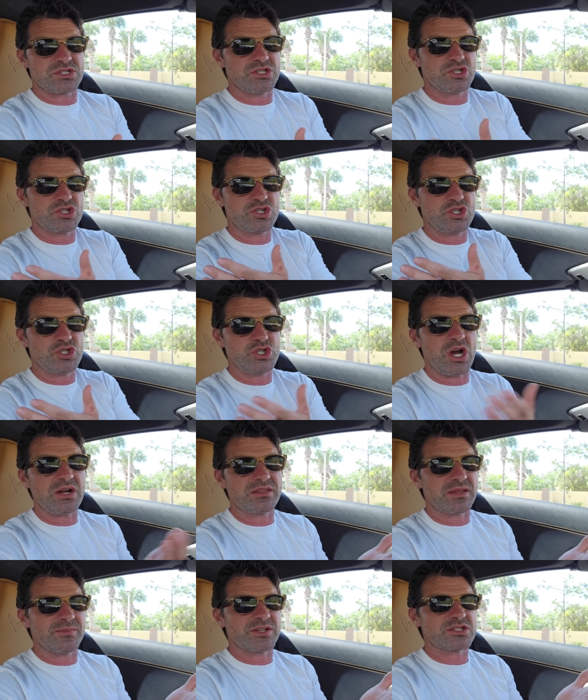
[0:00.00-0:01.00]
You just
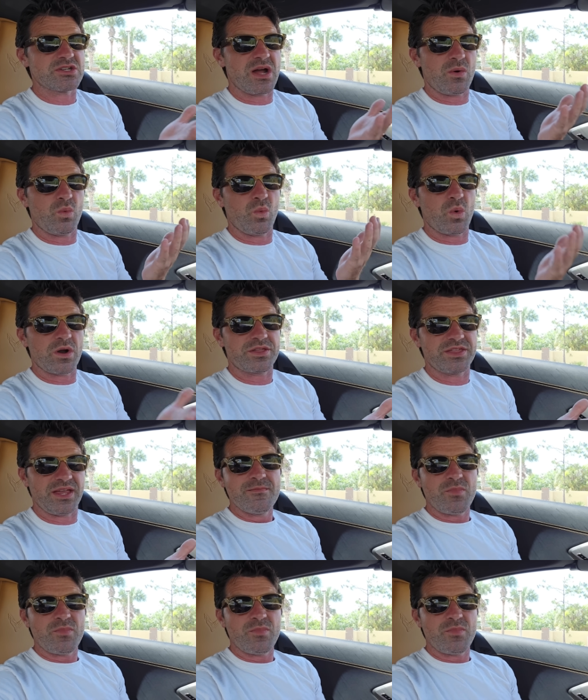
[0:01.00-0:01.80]
junk them. It's not worth it.